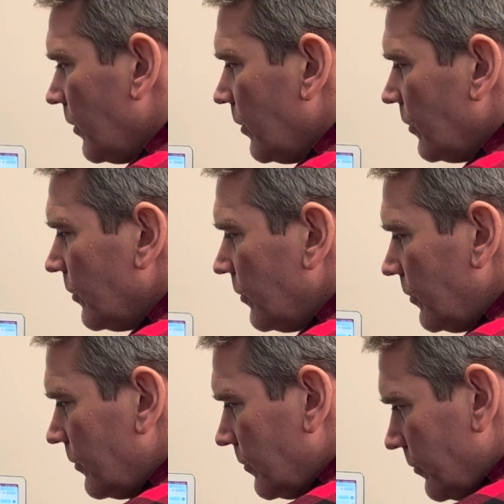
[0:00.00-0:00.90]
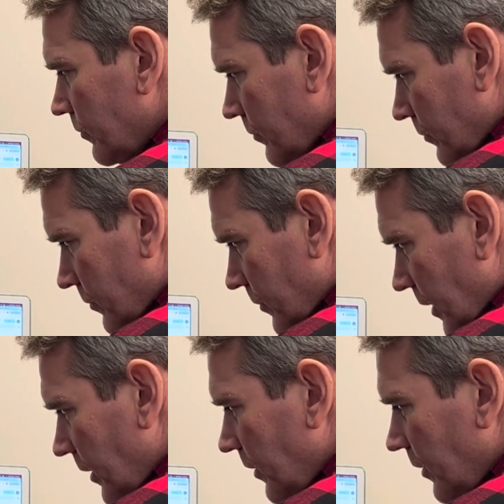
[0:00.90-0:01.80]
O,
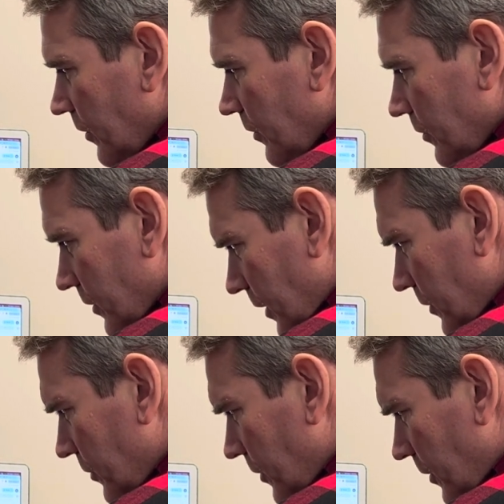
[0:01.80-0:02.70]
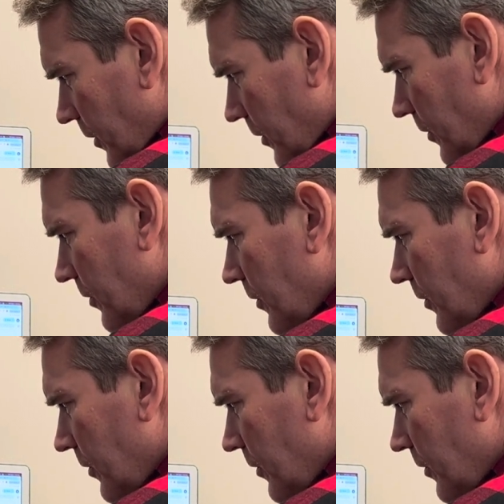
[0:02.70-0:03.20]
L, O, L, O, R, or